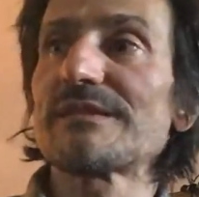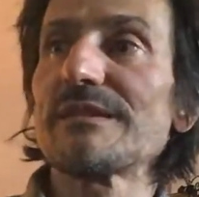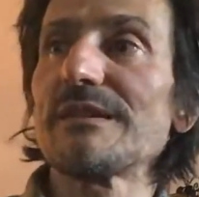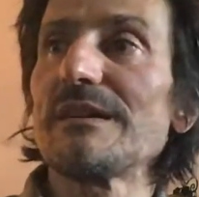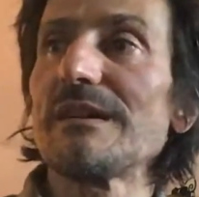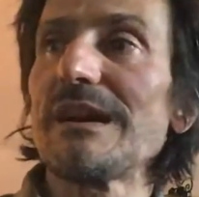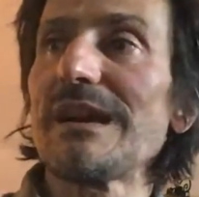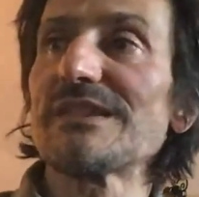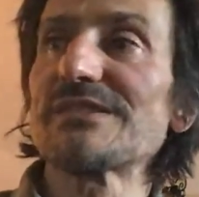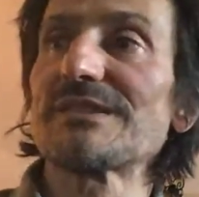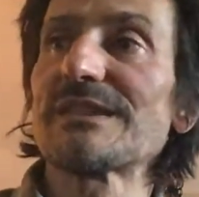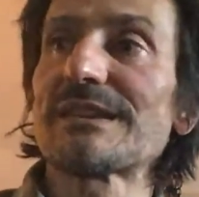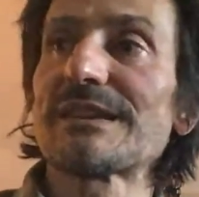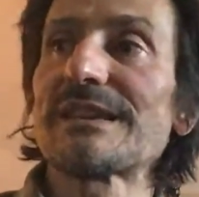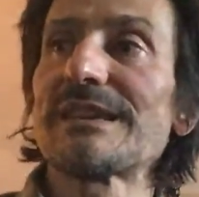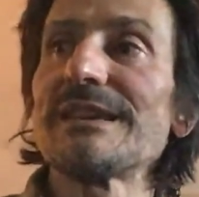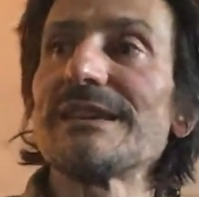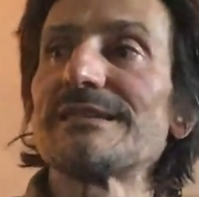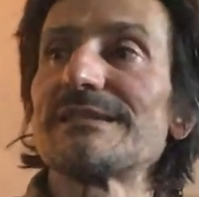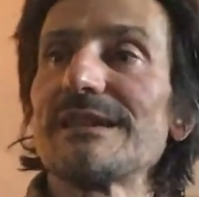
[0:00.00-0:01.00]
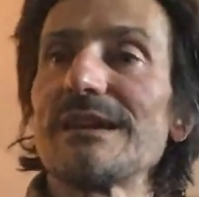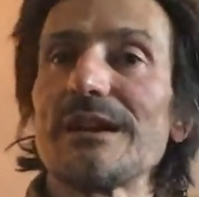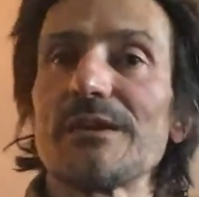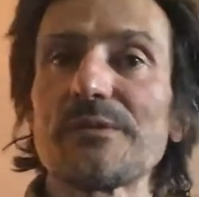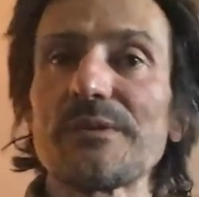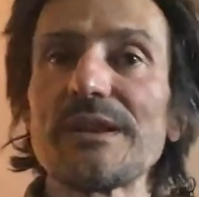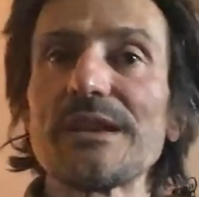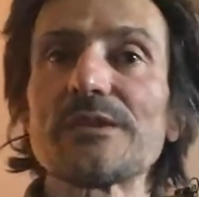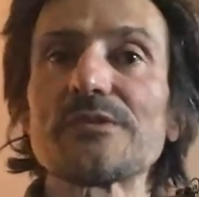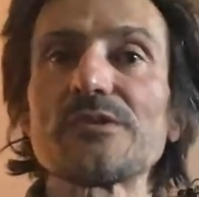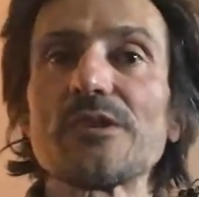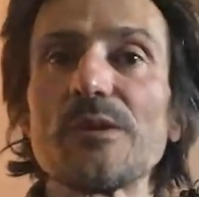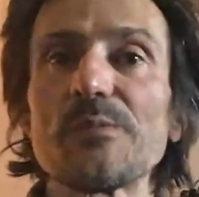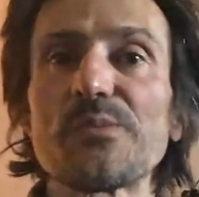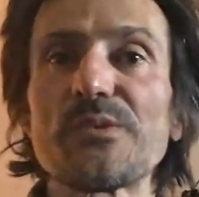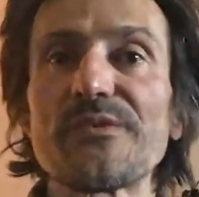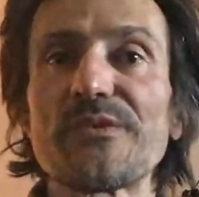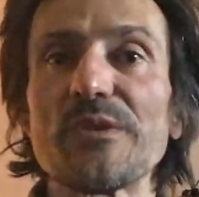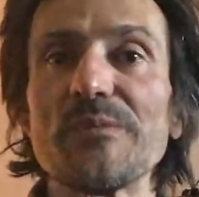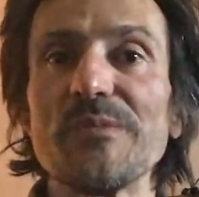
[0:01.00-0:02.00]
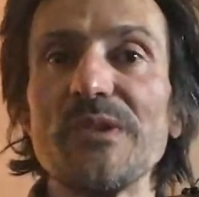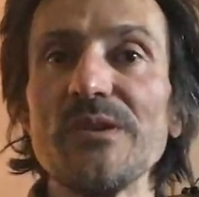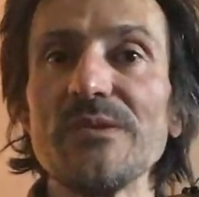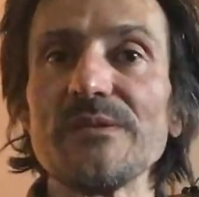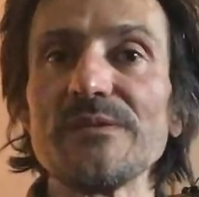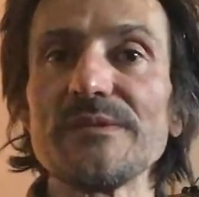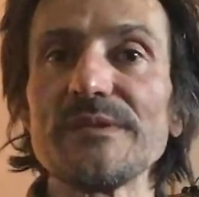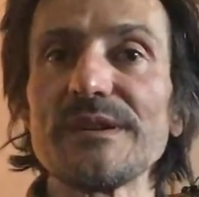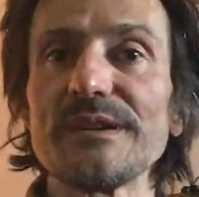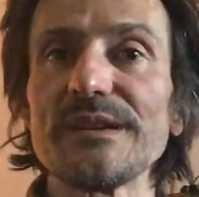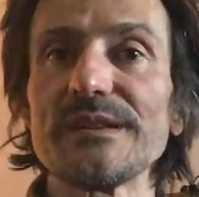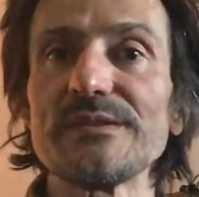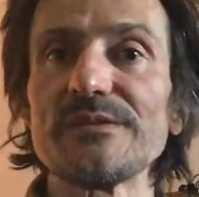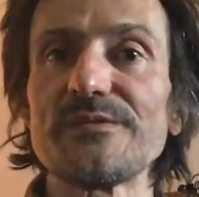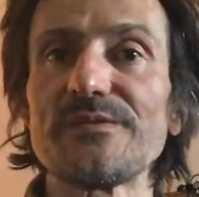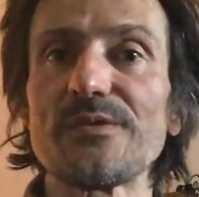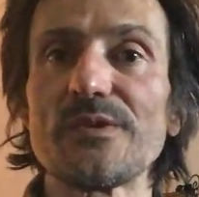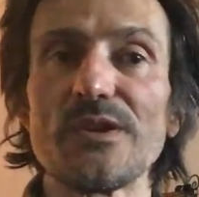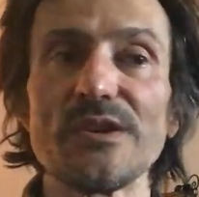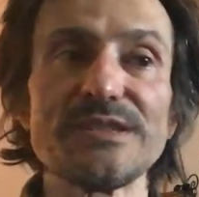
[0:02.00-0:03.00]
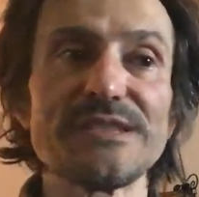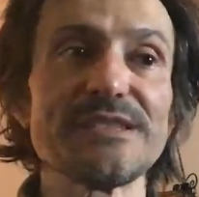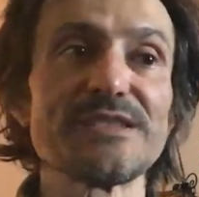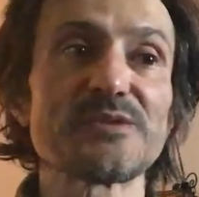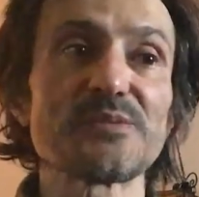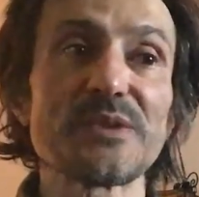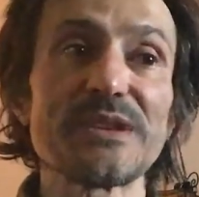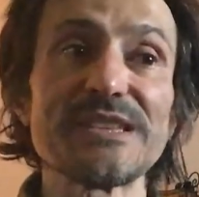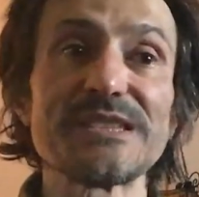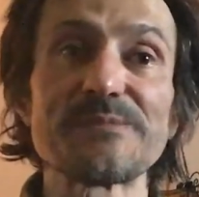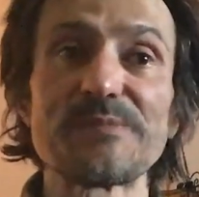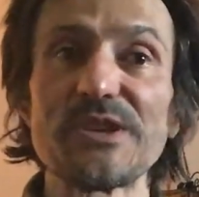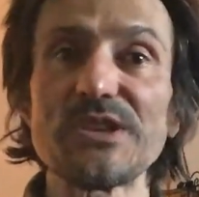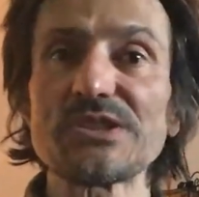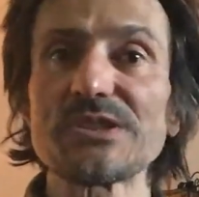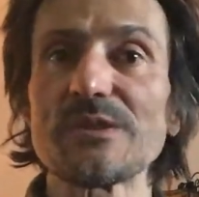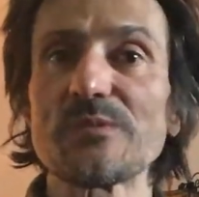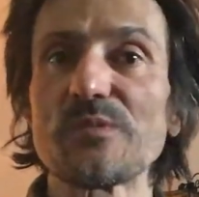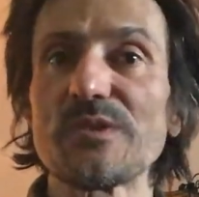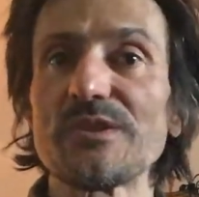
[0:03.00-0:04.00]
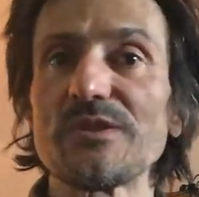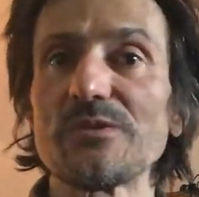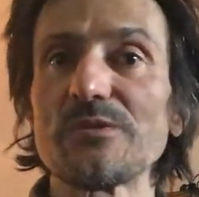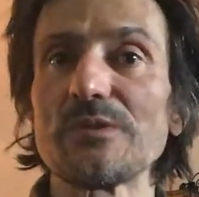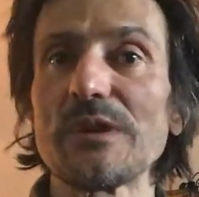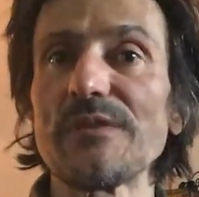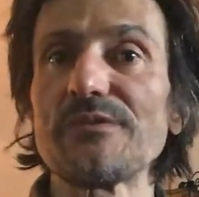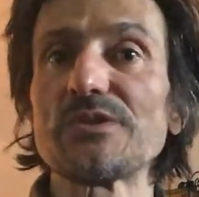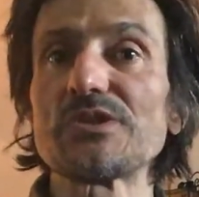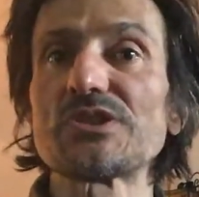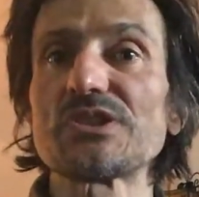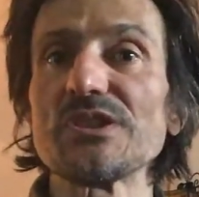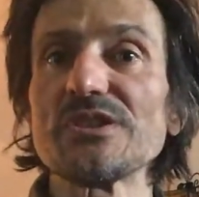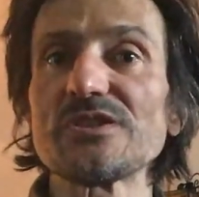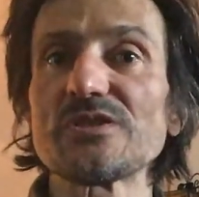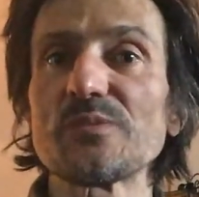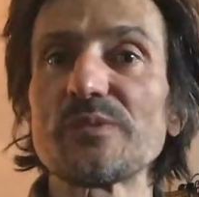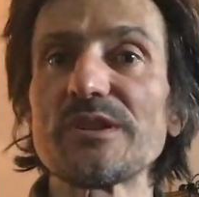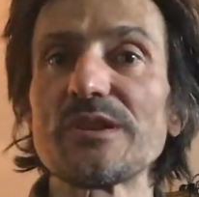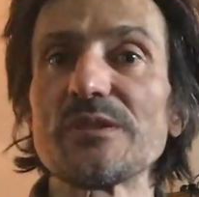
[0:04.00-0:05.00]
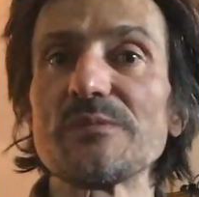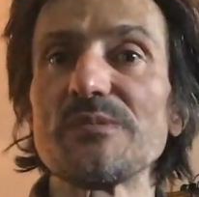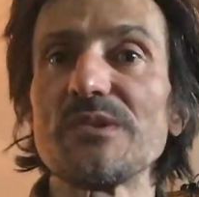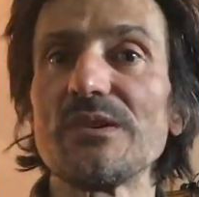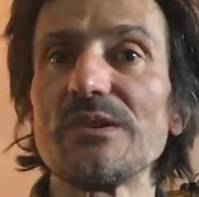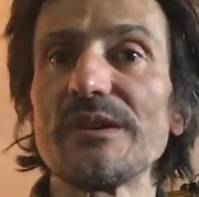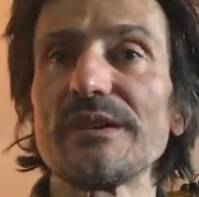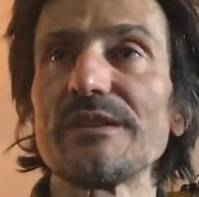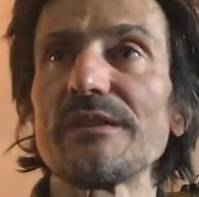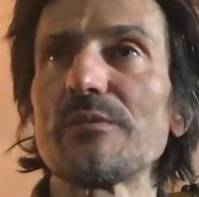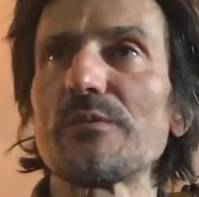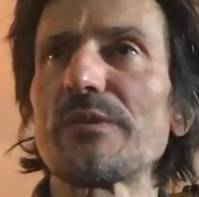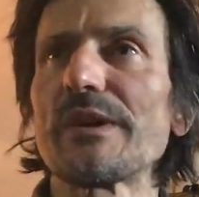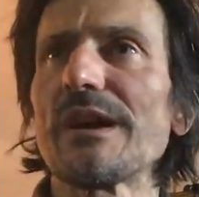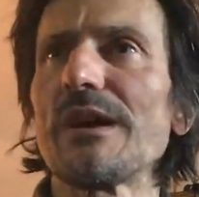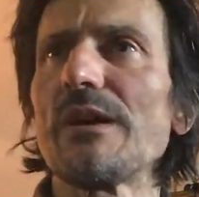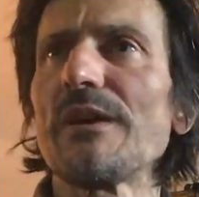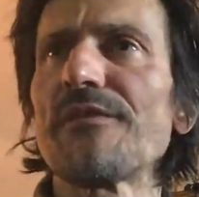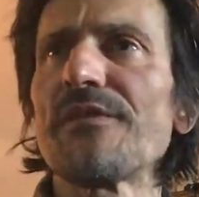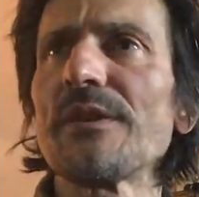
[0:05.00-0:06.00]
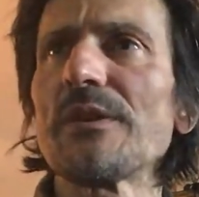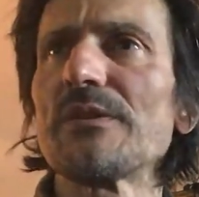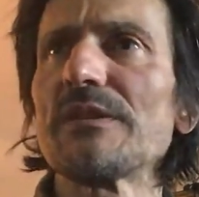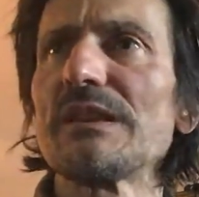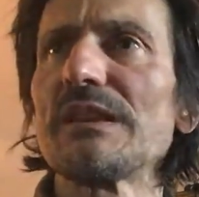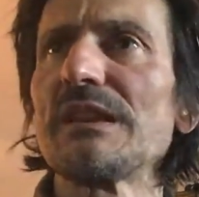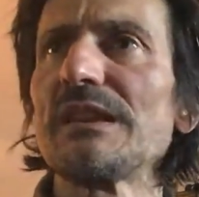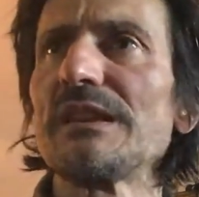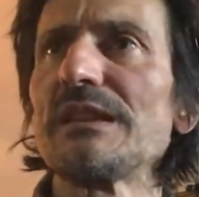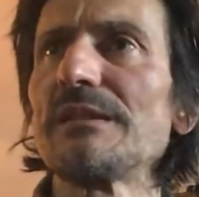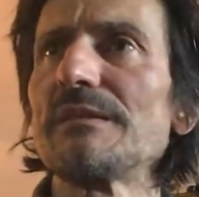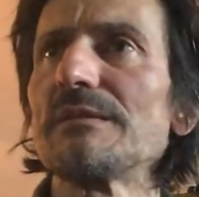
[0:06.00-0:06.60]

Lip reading: as a kid, I really grew up with Le Mans. And for us, it's really special when you have the chance to win Le Mans. And we are, I think, only